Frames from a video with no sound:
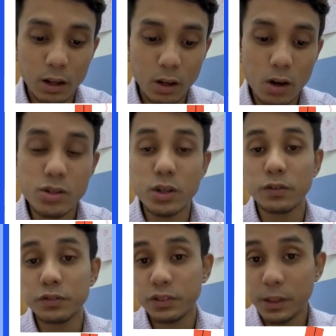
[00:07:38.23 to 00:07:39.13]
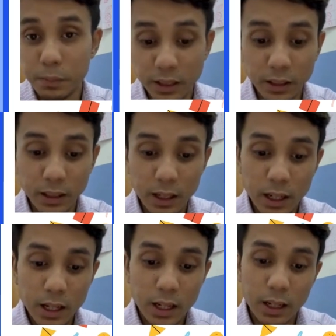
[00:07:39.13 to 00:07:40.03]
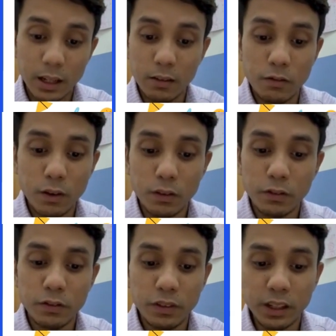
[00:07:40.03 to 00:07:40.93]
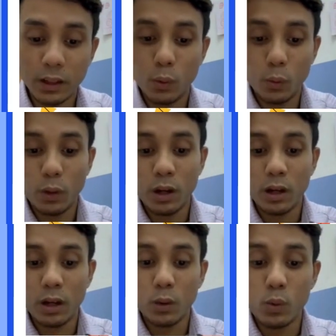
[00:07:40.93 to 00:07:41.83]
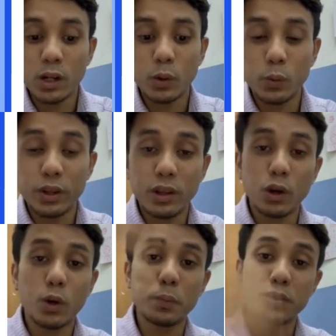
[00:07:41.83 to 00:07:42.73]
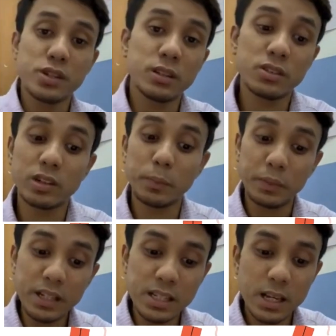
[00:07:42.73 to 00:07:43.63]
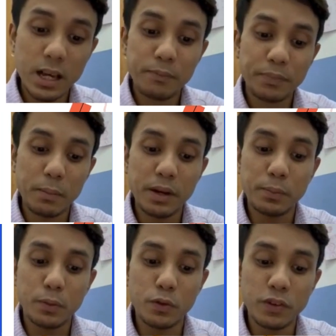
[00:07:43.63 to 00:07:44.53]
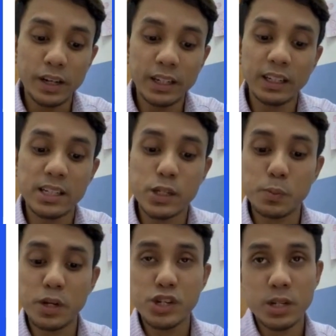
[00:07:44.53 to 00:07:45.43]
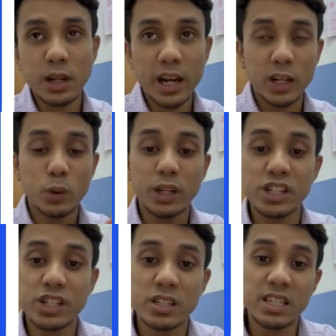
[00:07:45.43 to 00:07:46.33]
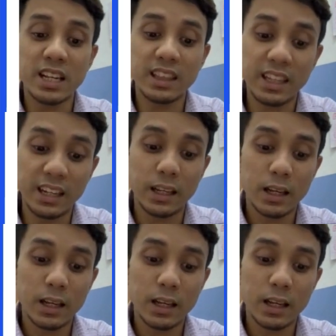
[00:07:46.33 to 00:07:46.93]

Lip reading: course of treatment involving work with occupational therapists by providing the special education setting